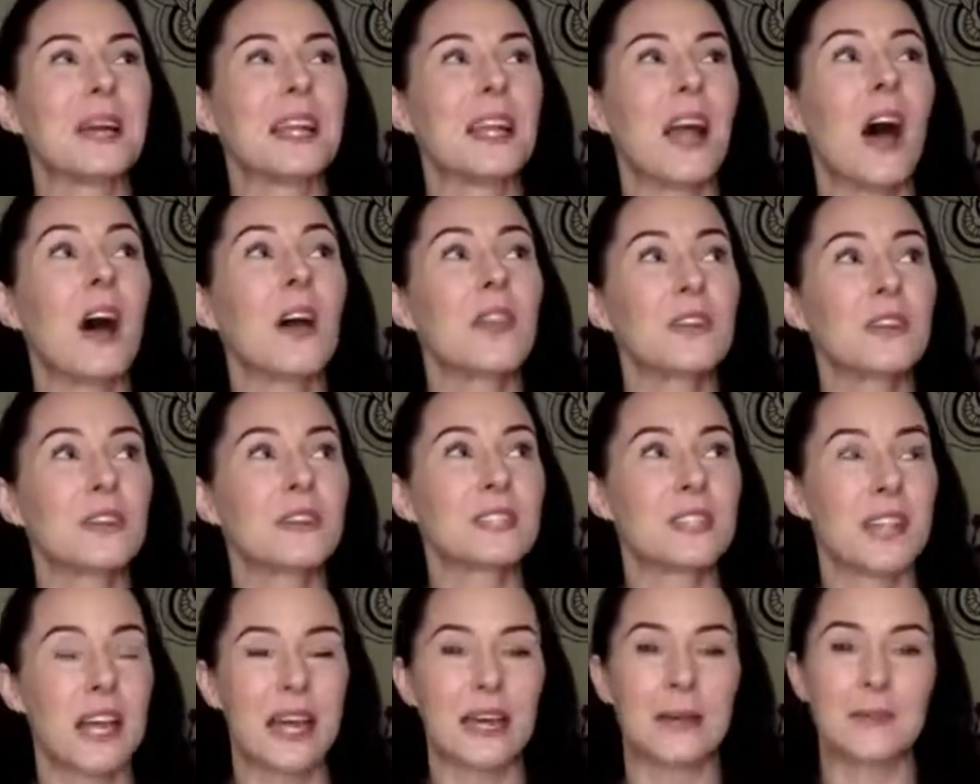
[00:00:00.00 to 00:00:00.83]
But
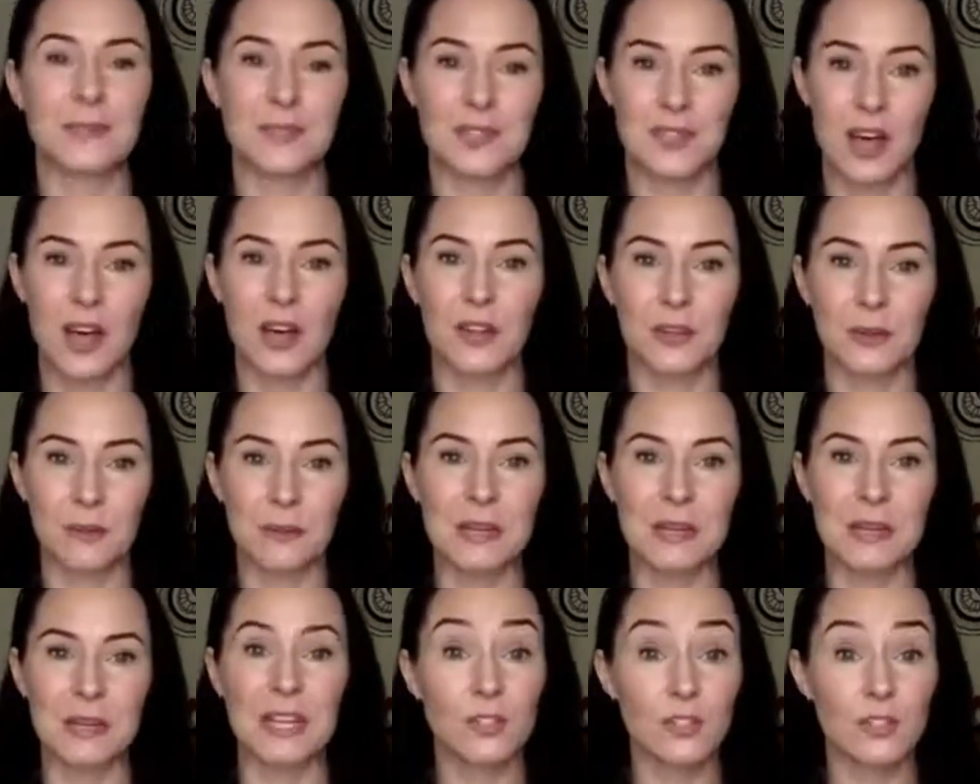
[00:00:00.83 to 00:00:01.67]
other times,
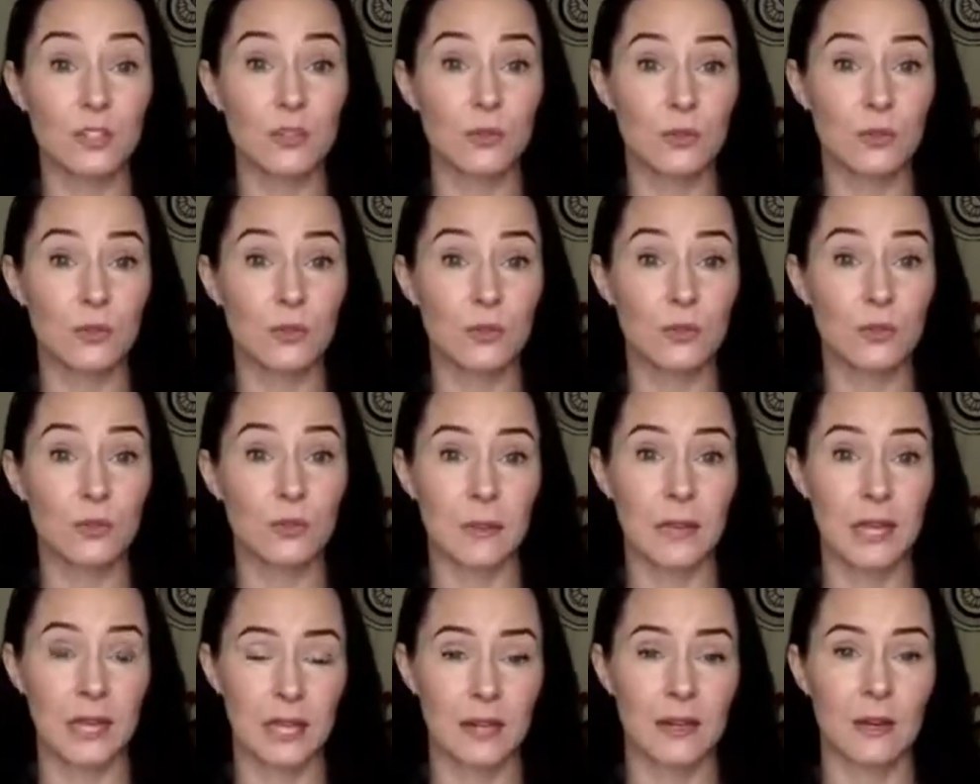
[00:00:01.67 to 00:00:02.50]
other beings do
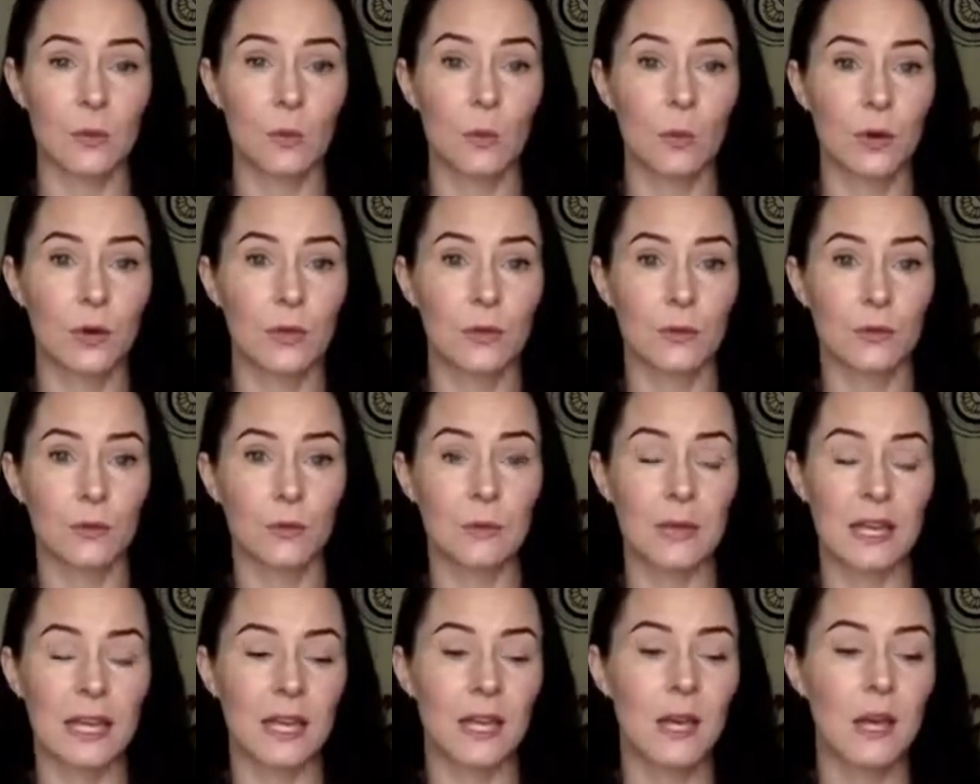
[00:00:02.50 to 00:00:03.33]
come in and work
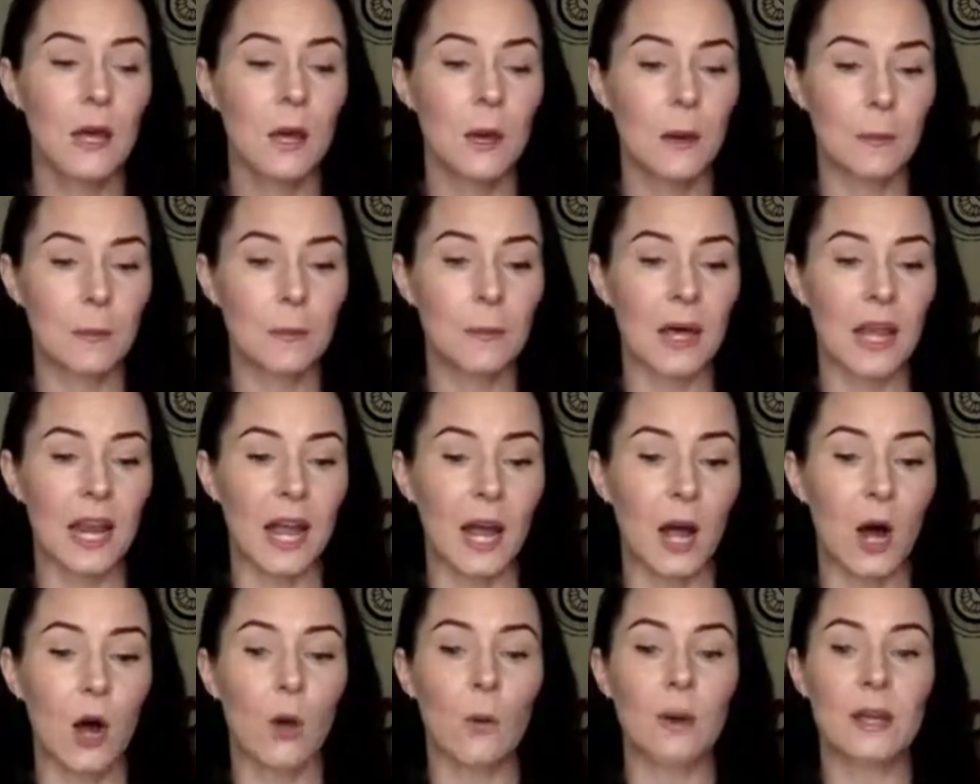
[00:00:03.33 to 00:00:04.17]
through me,
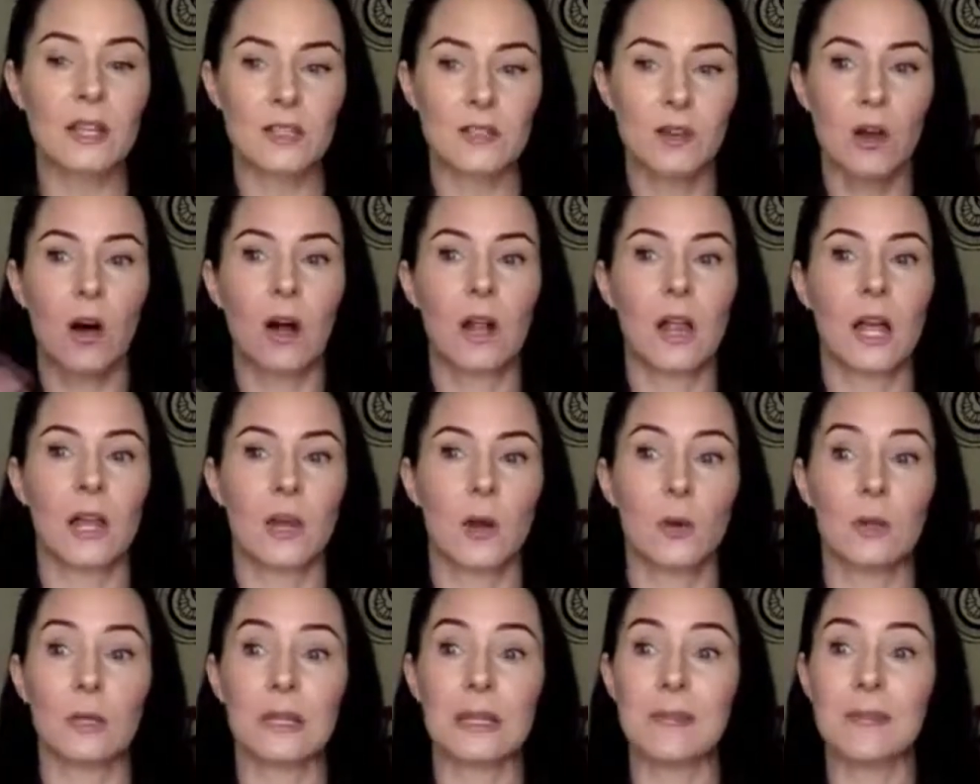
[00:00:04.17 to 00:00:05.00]
but I always call
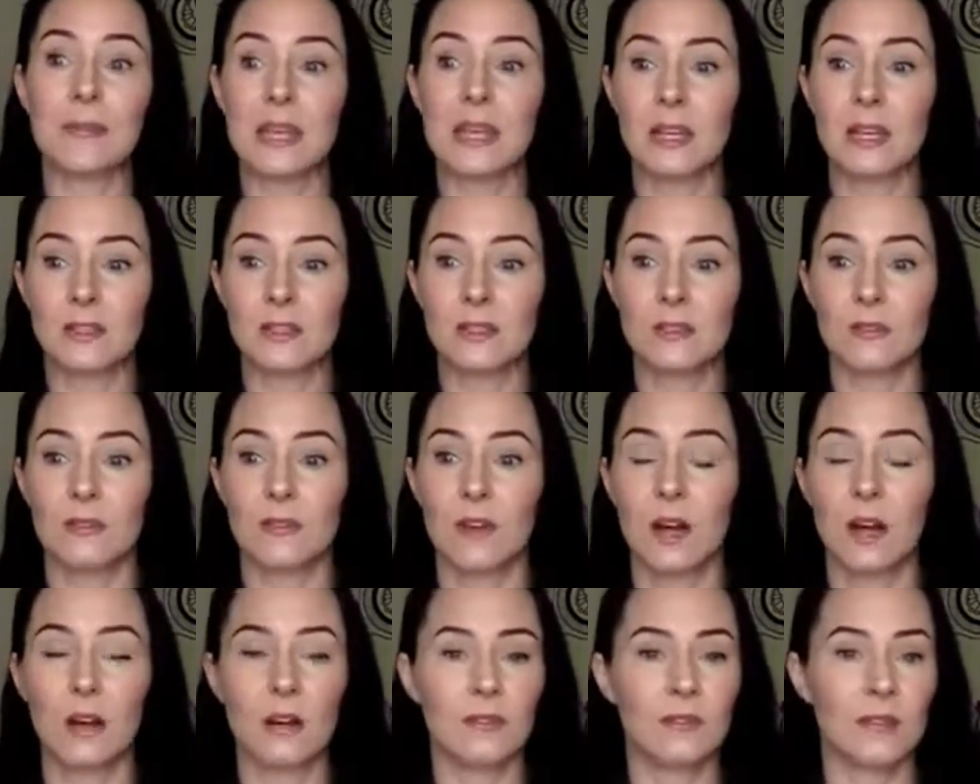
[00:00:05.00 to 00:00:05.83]
on only beings of
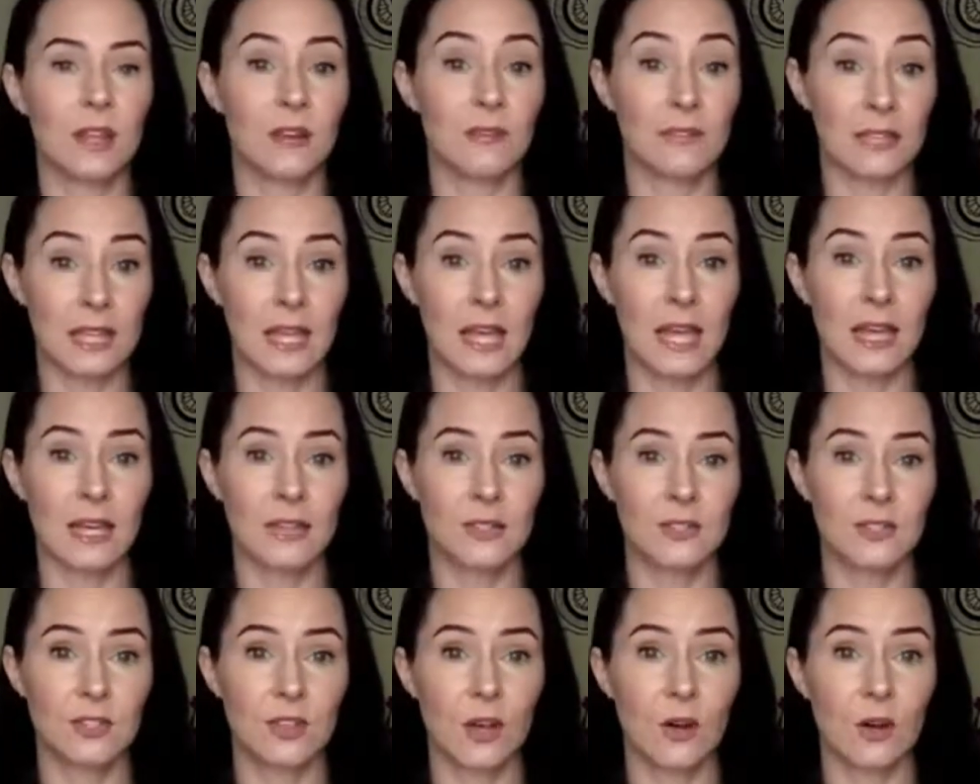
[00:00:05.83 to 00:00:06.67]
love and
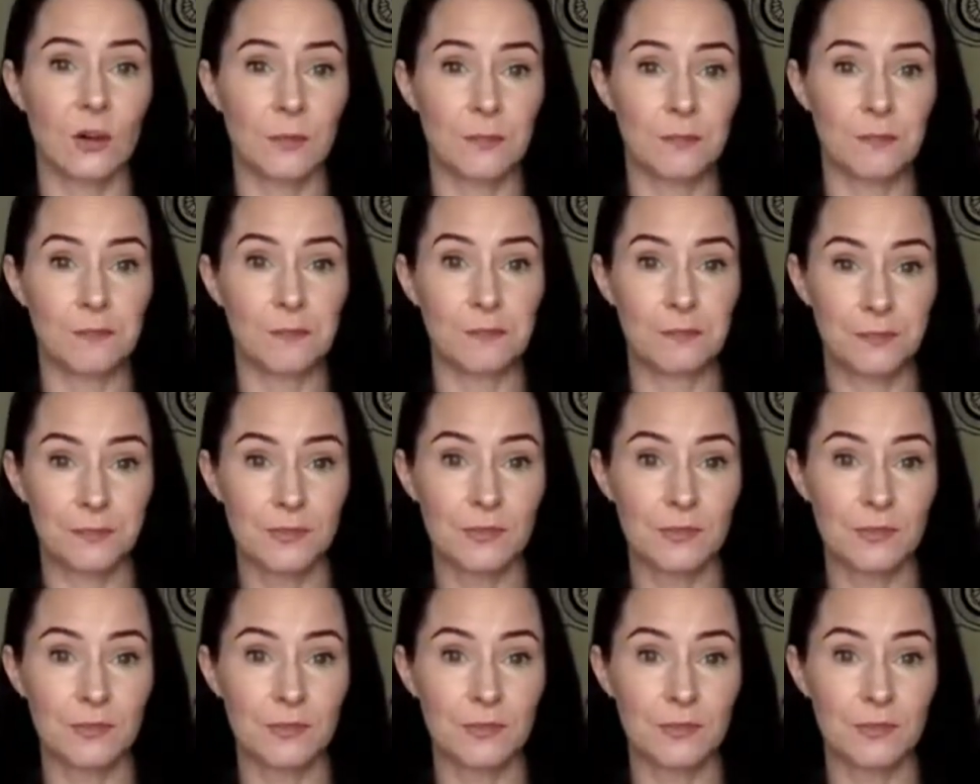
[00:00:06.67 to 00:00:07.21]
light. So